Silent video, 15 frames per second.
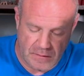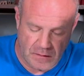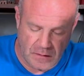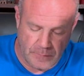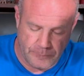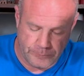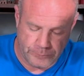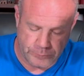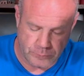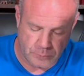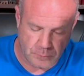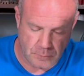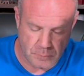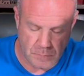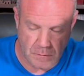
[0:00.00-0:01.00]
and do
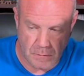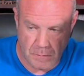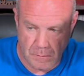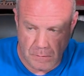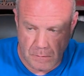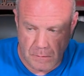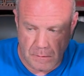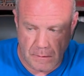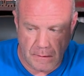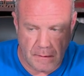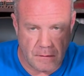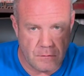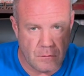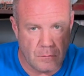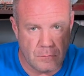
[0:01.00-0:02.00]
two most important things for
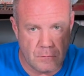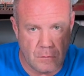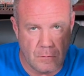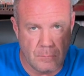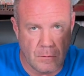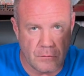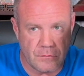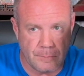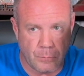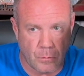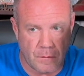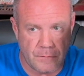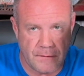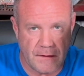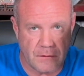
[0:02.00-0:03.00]
his upper body and two most
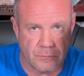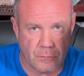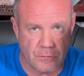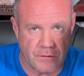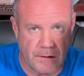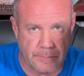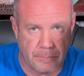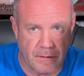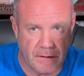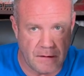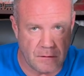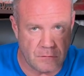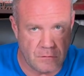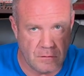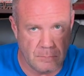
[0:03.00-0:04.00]
important things for his lower
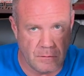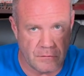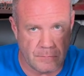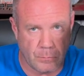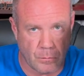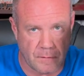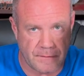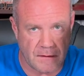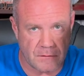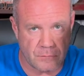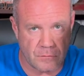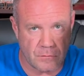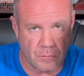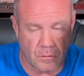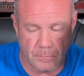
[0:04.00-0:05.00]
body, I would have
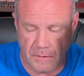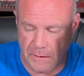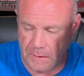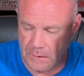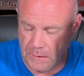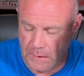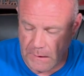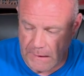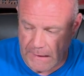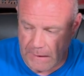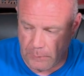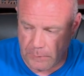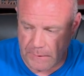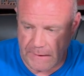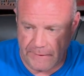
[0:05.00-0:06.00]
him come in for
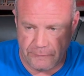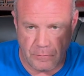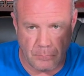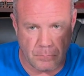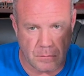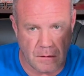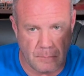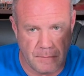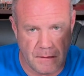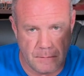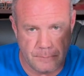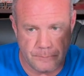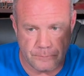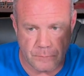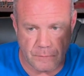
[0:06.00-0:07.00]
his upper body,
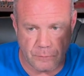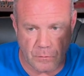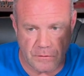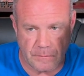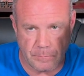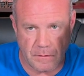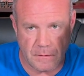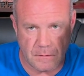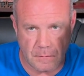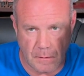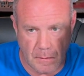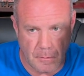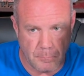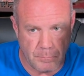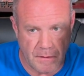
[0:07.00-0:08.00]
bench, press downs, and
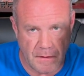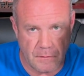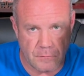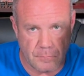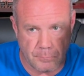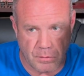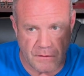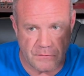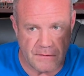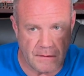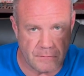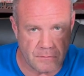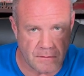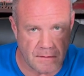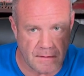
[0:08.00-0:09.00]
get out if they had to go
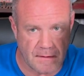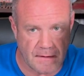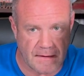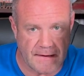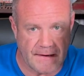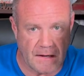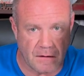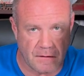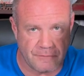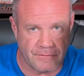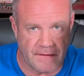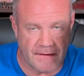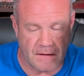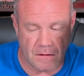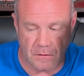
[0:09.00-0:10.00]
somewhere, or come in, squat,
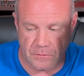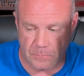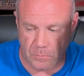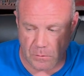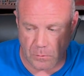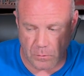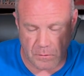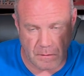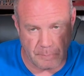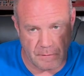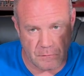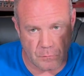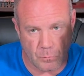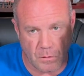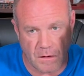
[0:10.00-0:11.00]
jump, and leave.
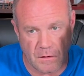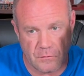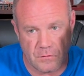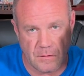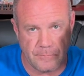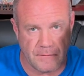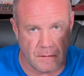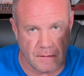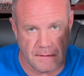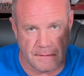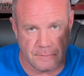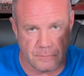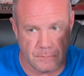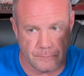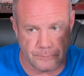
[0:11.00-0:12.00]
And so
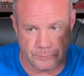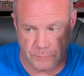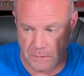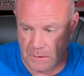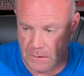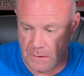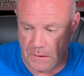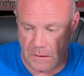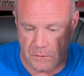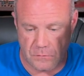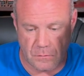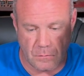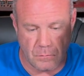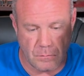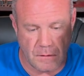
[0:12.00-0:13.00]
if you're online, if you're one
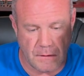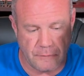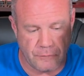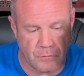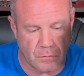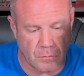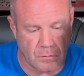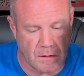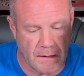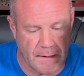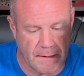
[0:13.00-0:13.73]
of my online people,